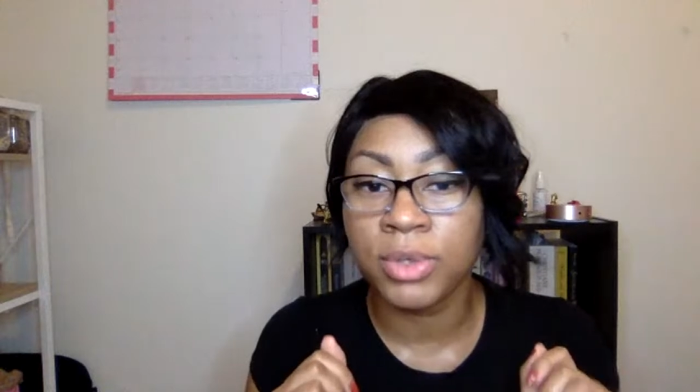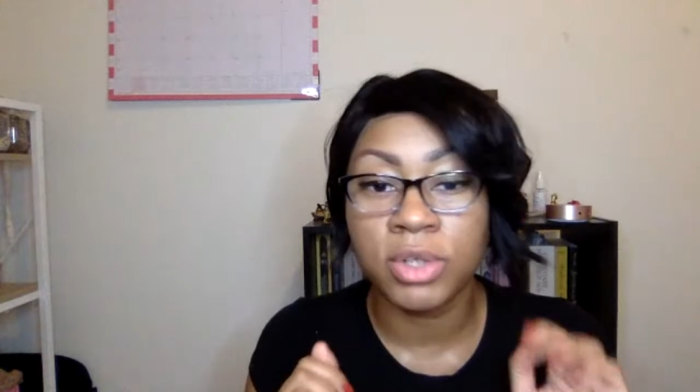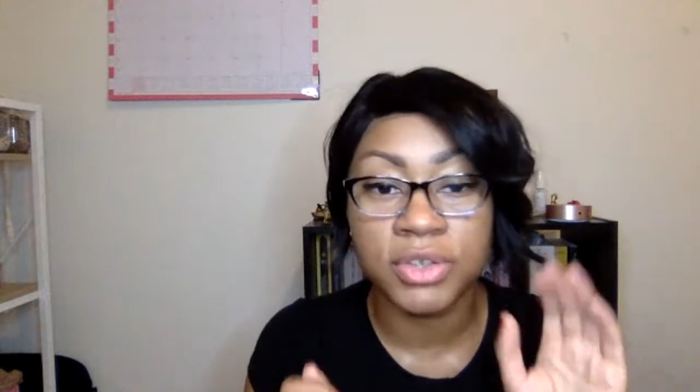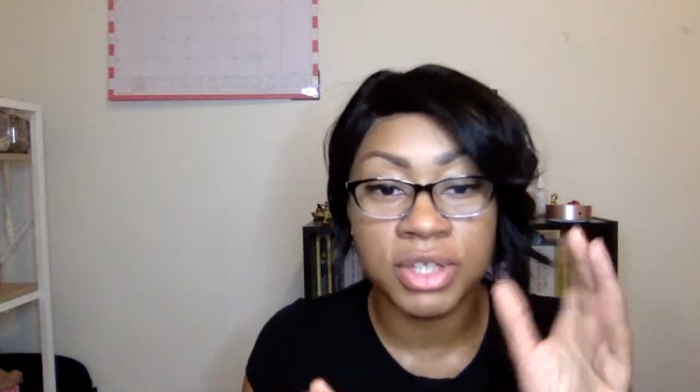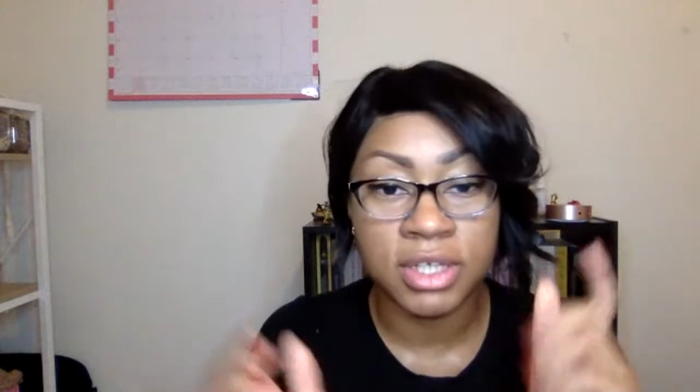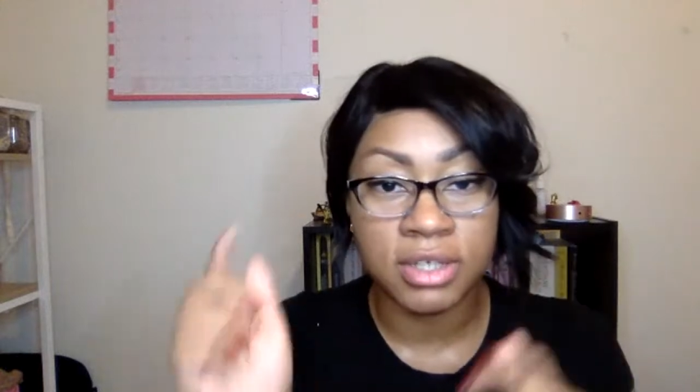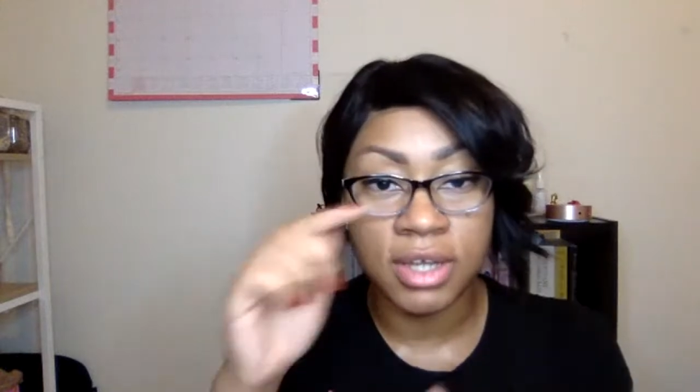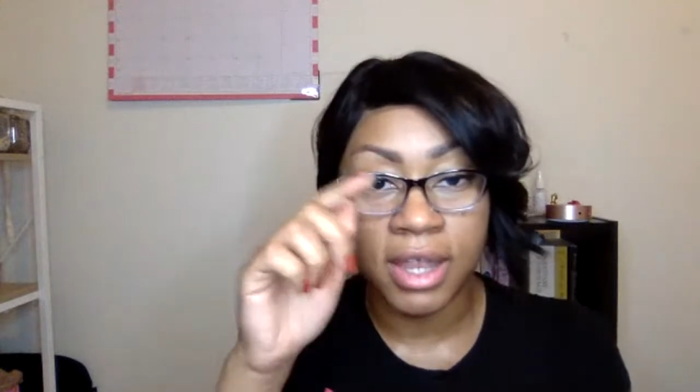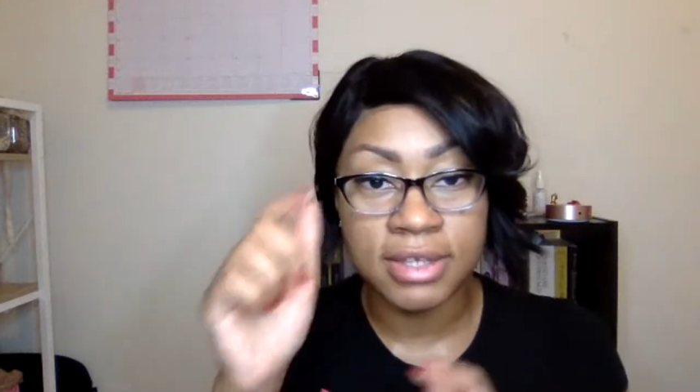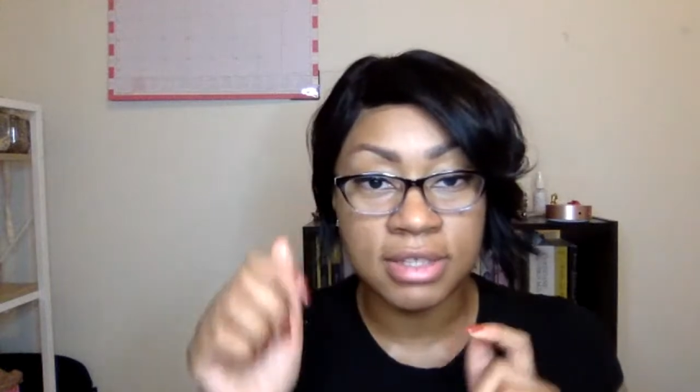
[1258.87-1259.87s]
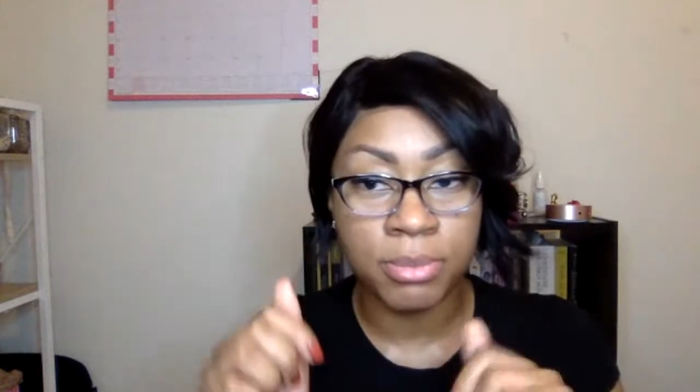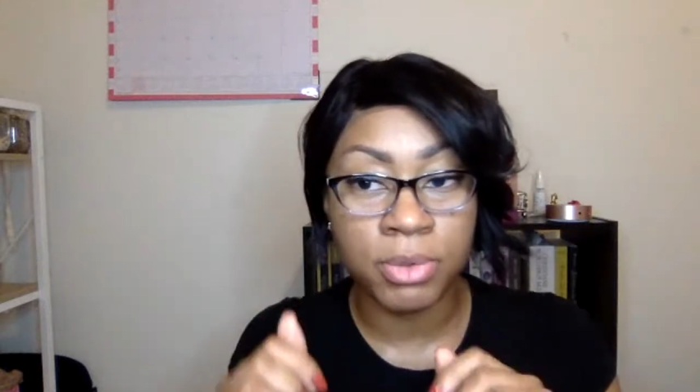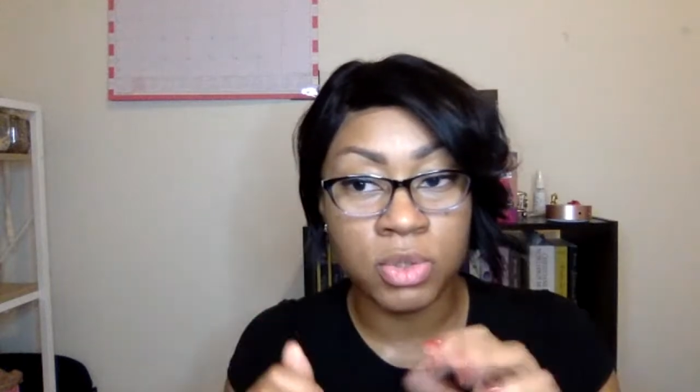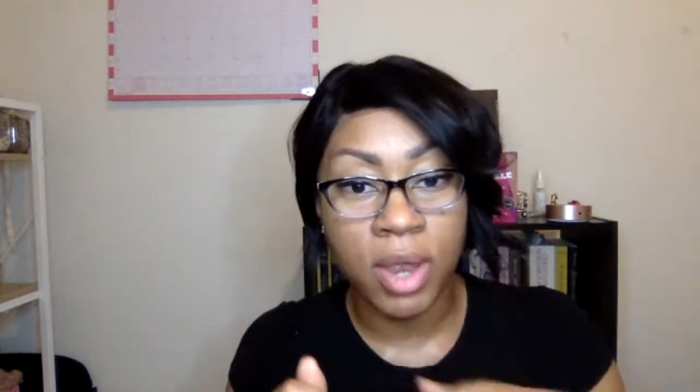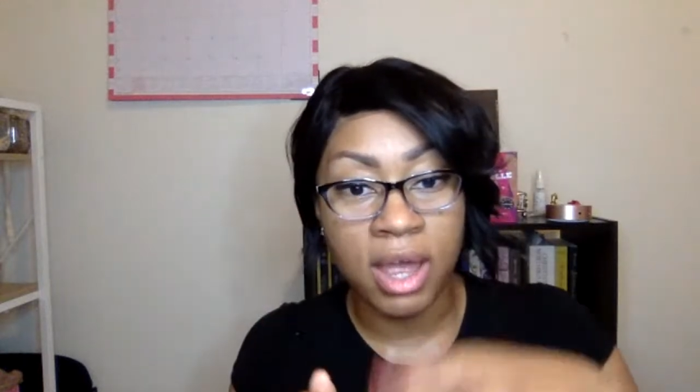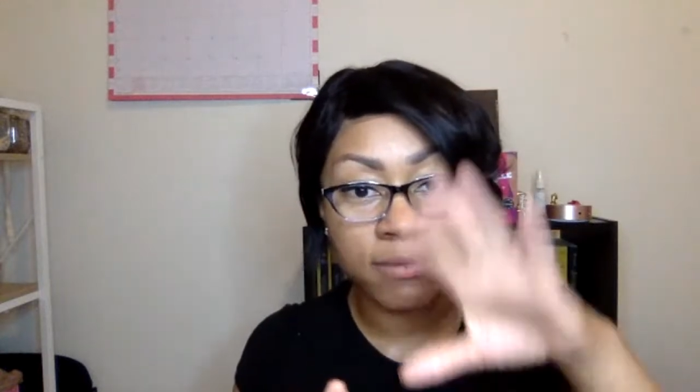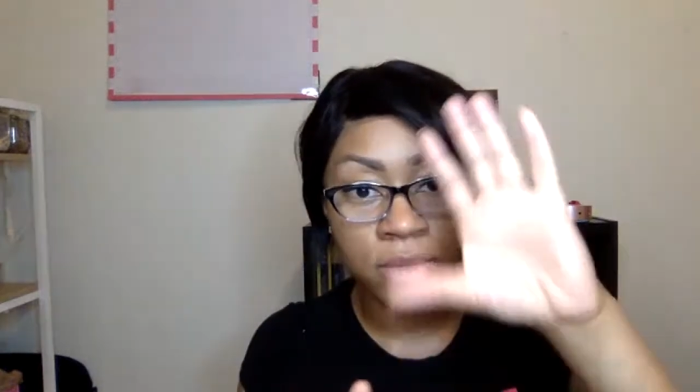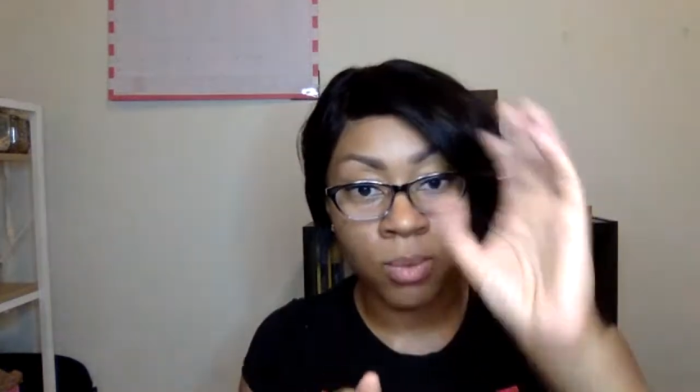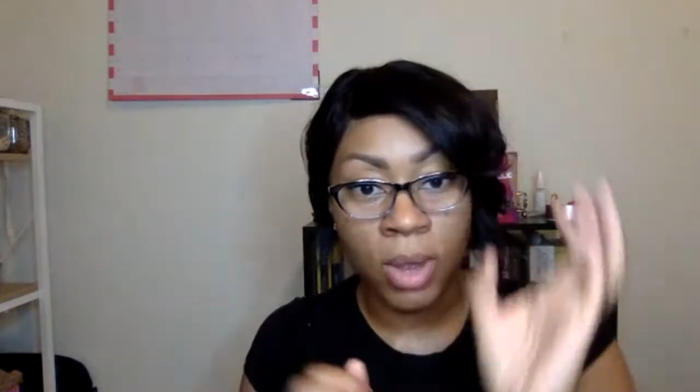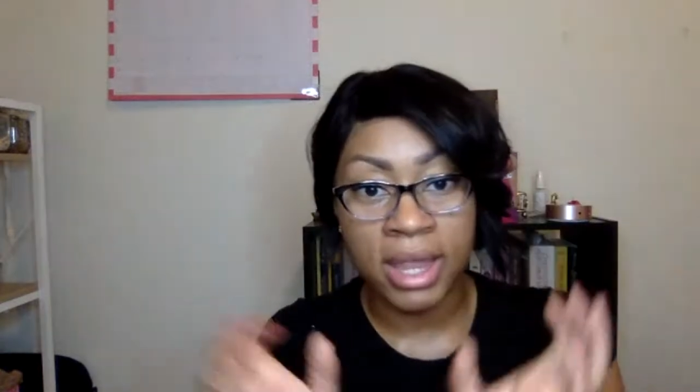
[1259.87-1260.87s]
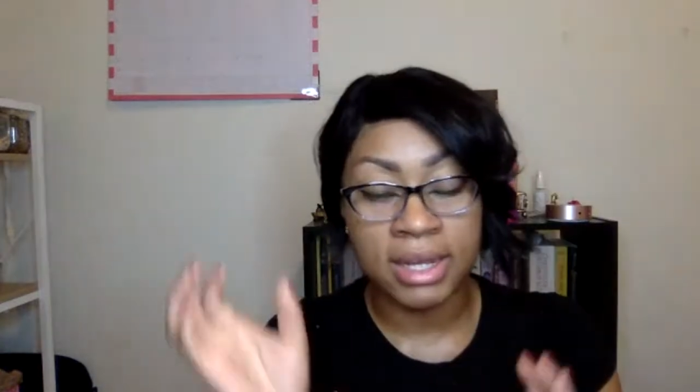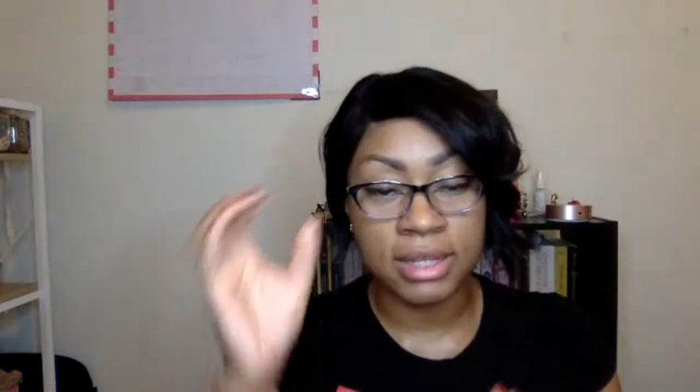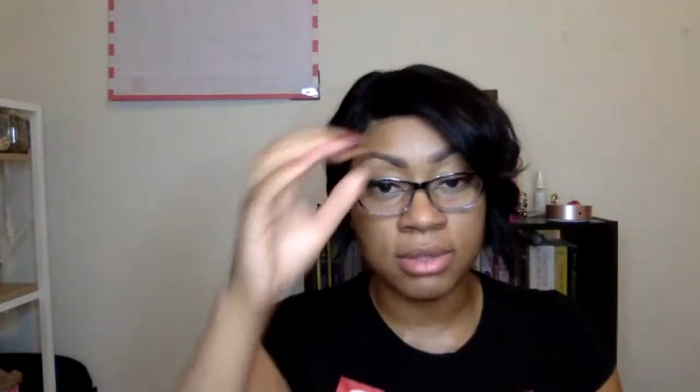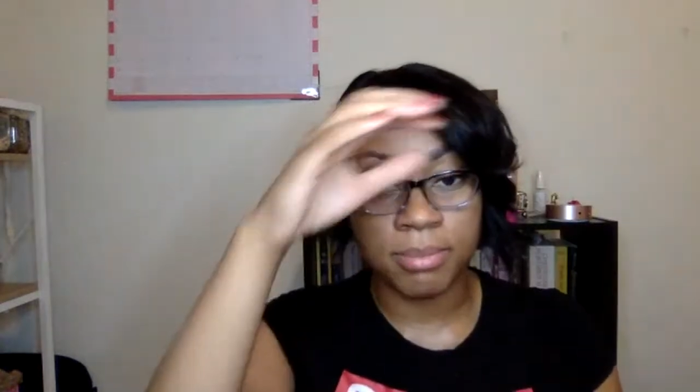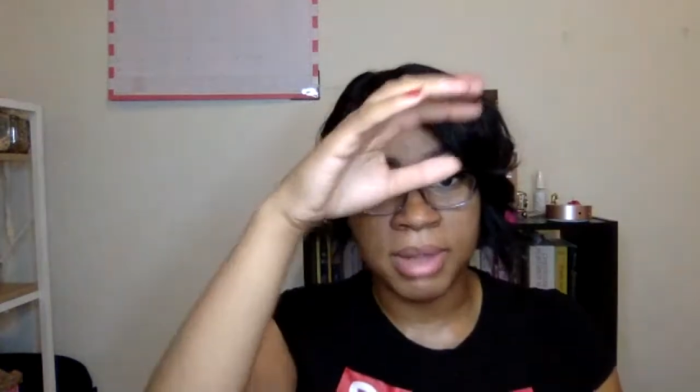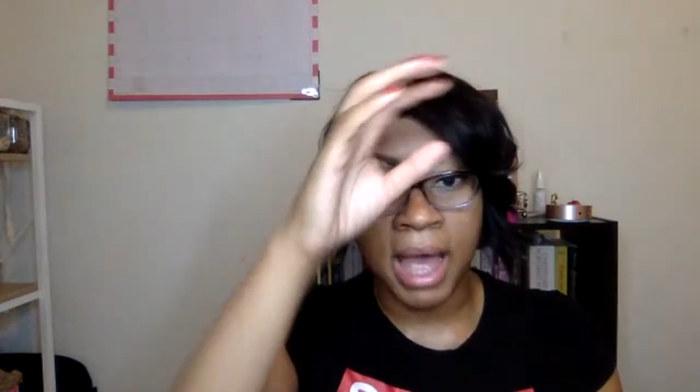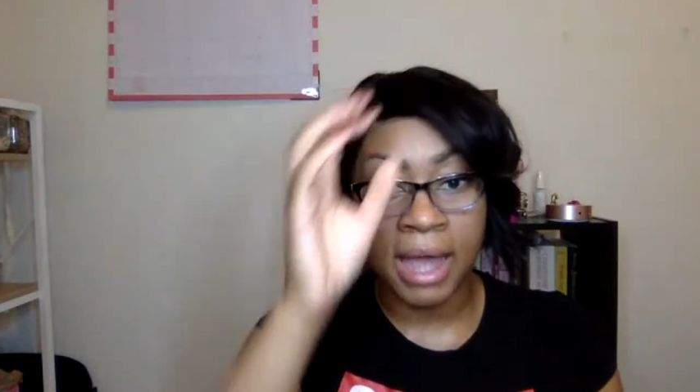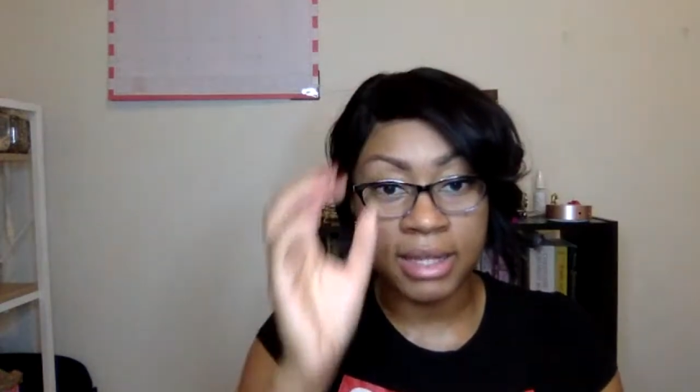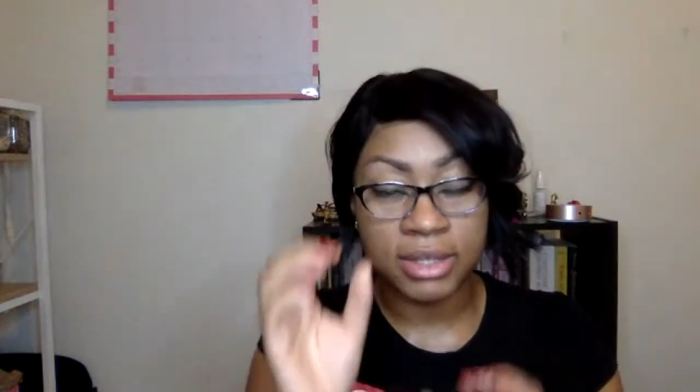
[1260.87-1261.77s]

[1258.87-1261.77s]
you look at the yin yang symbol, you have the white and the black,